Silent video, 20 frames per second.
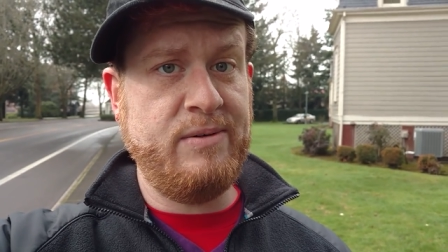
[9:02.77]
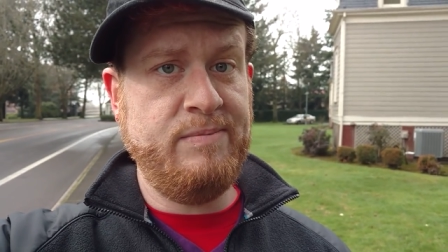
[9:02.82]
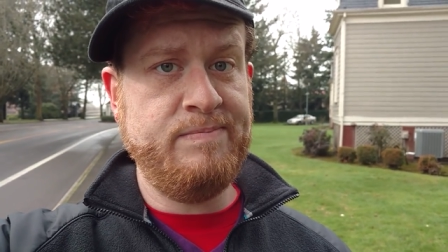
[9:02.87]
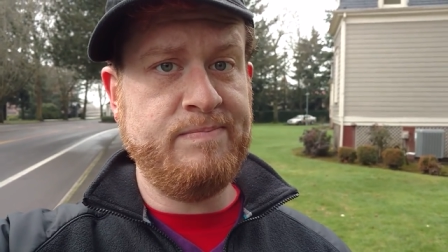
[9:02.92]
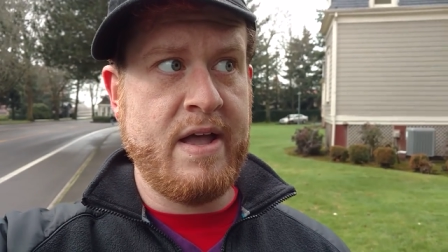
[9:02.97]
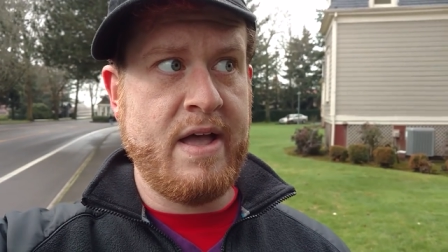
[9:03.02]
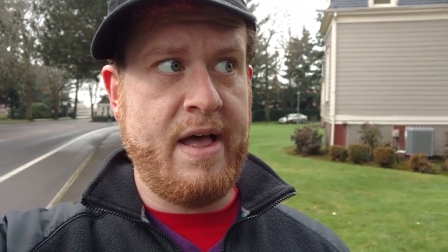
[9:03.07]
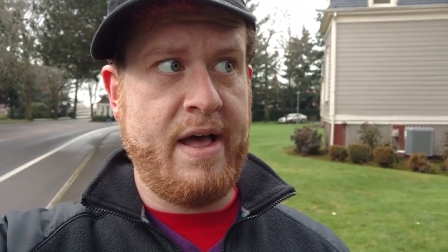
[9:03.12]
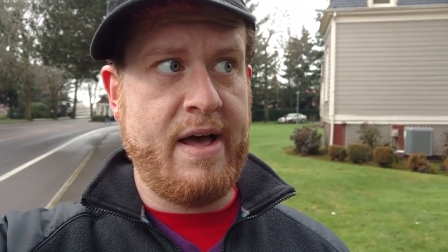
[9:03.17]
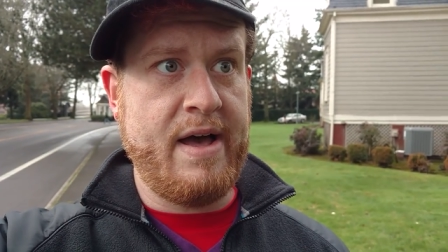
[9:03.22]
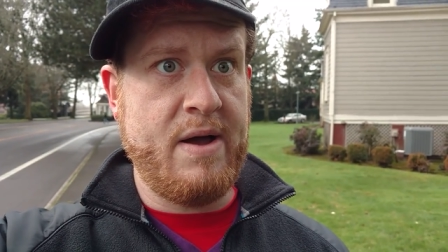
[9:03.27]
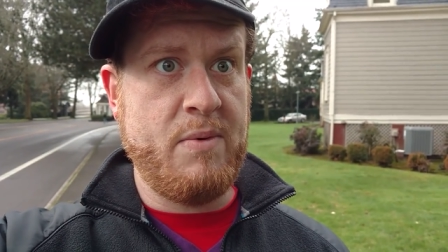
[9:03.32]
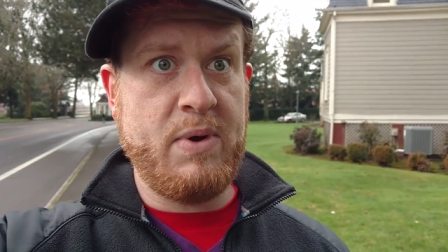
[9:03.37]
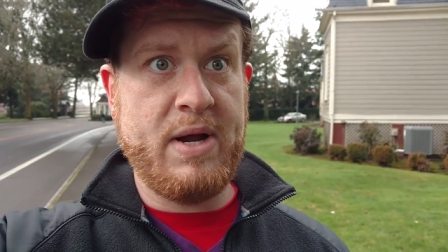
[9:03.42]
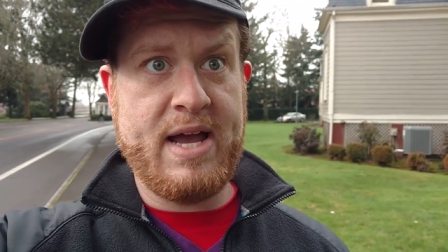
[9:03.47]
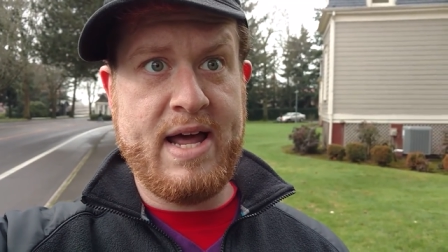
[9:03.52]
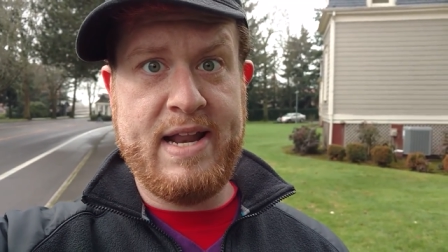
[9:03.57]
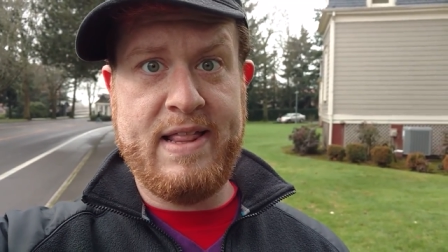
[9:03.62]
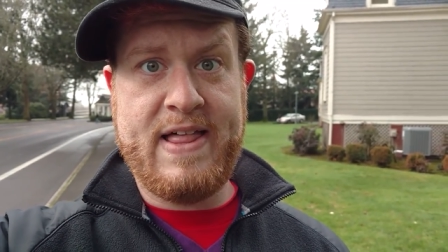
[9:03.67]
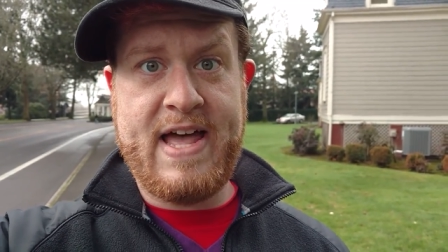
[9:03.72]
Uh, we
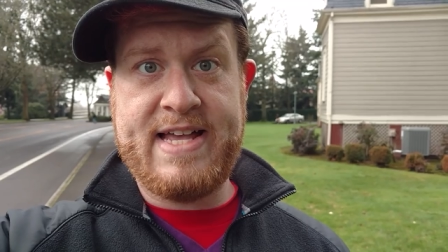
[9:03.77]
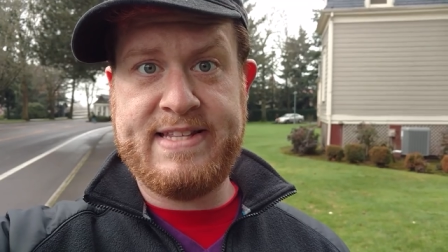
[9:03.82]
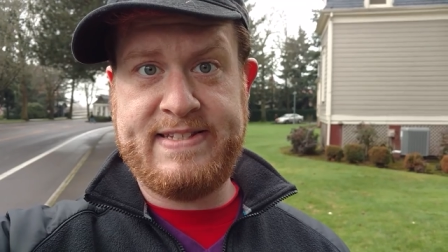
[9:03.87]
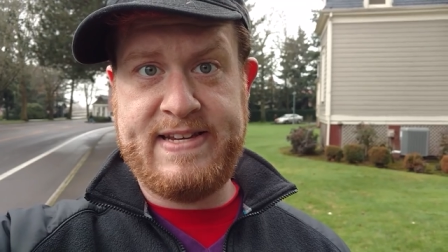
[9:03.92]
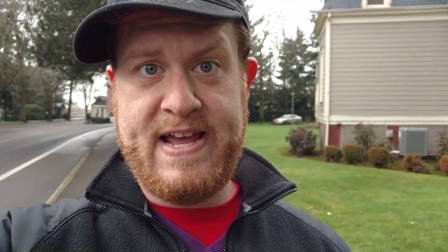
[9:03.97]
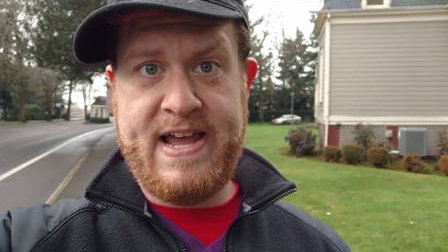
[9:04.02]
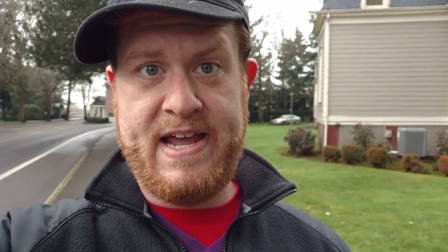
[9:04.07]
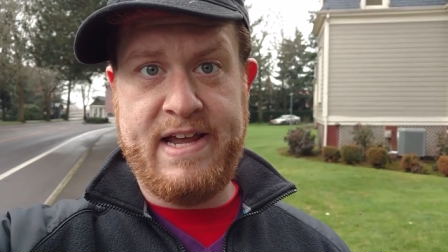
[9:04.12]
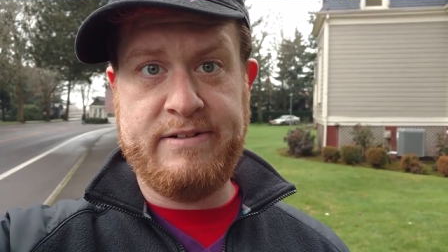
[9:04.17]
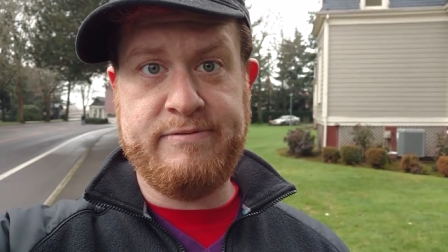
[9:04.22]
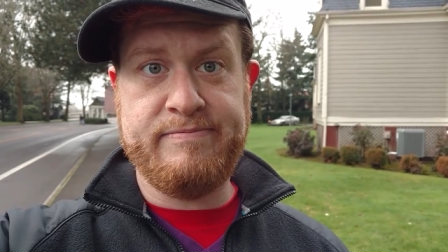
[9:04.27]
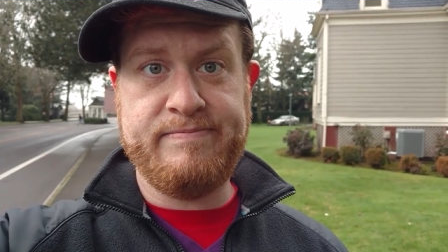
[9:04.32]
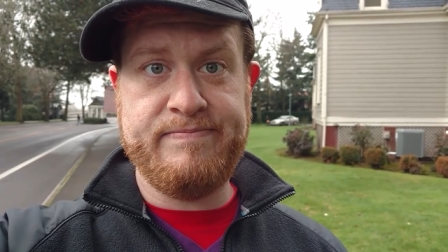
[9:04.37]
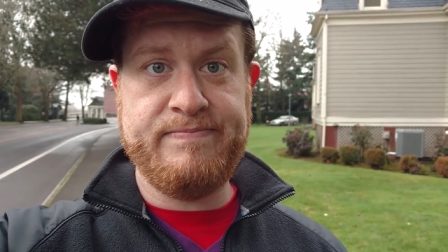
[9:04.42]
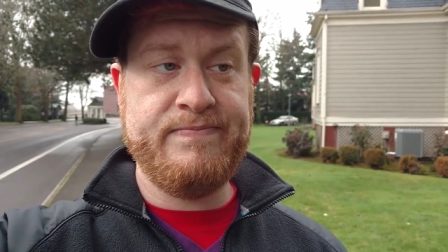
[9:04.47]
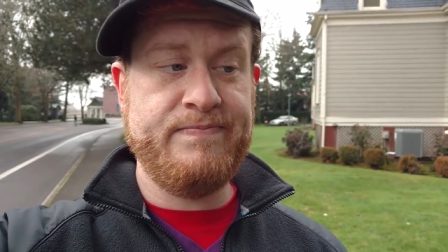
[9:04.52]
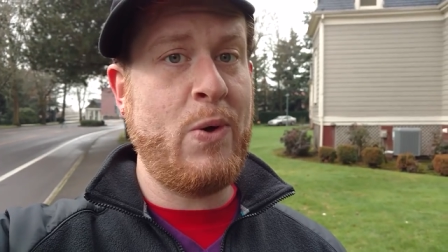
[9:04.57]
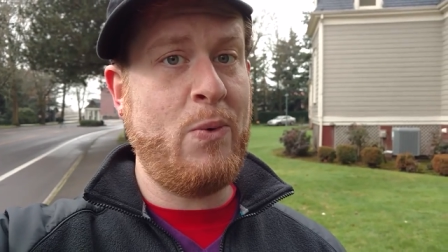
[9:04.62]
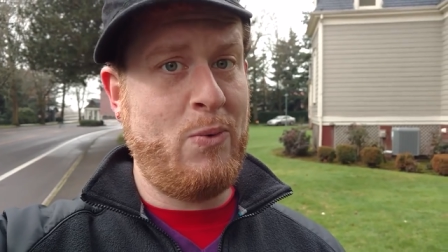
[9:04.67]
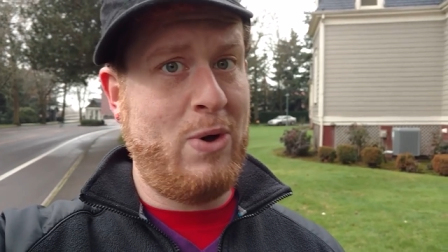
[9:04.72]
got it last
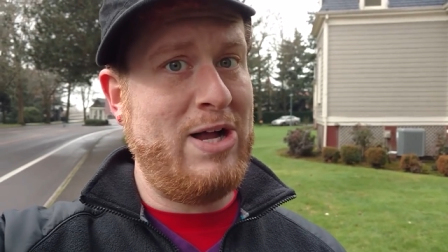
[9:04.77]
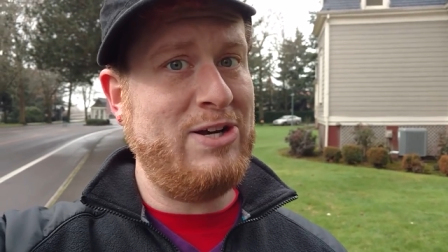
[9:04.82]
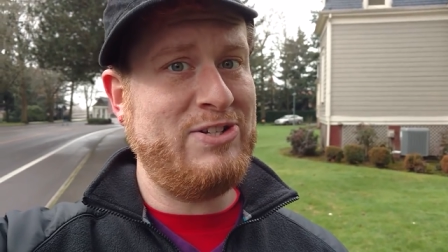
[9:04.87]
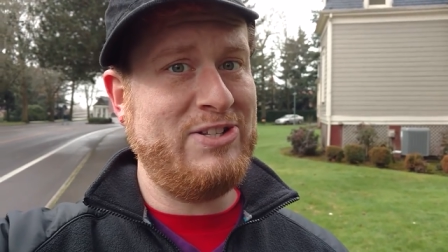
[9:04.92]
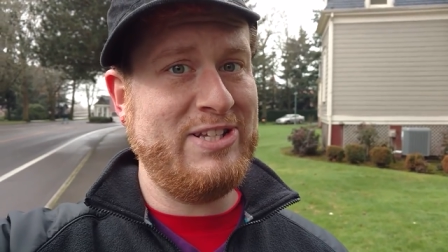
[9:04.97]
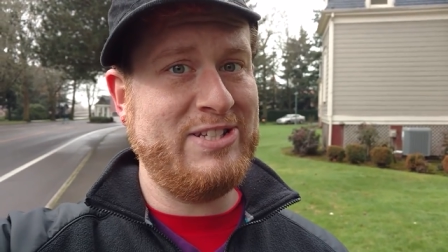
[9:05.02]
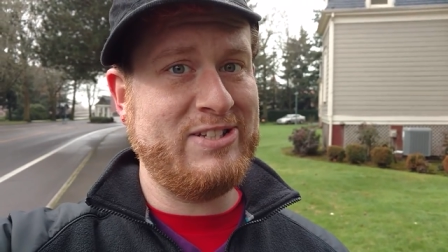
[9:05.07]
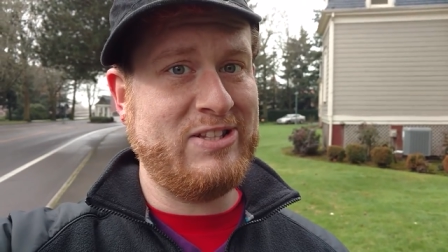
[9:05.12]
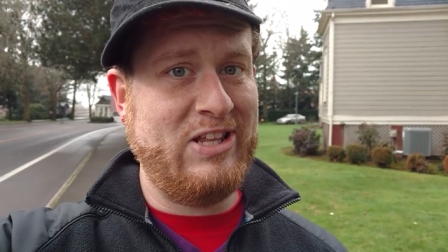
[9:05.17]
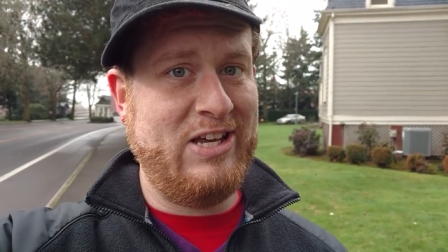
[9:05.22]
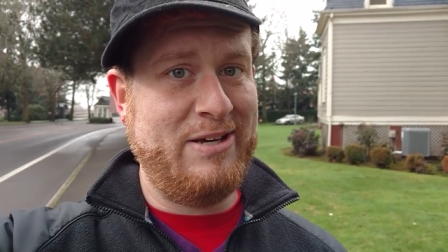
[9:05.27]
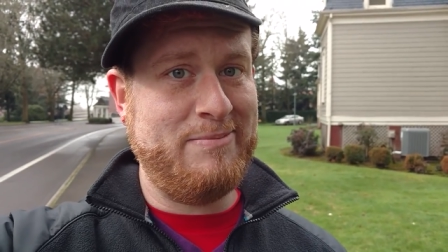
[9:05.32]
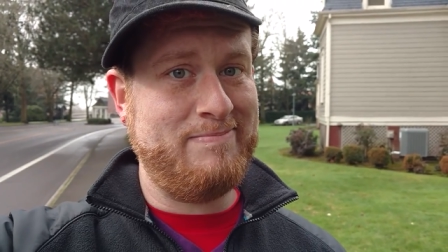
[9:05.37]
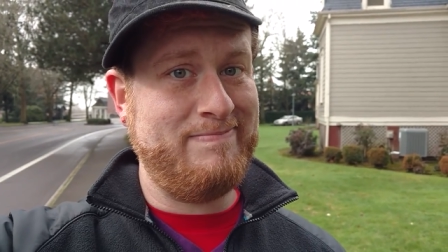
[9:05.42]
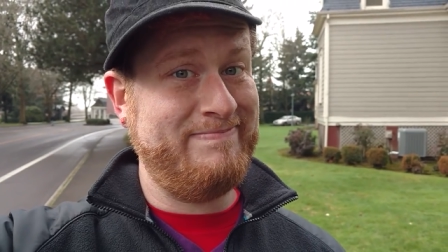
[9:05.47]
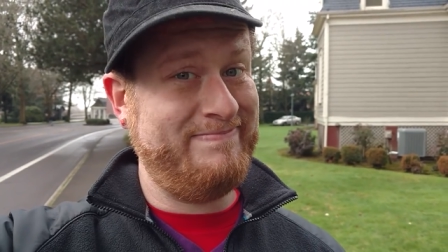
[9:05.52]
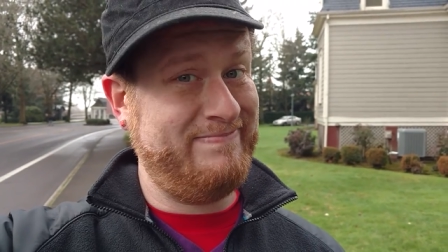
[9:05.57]
night. Watch this clip.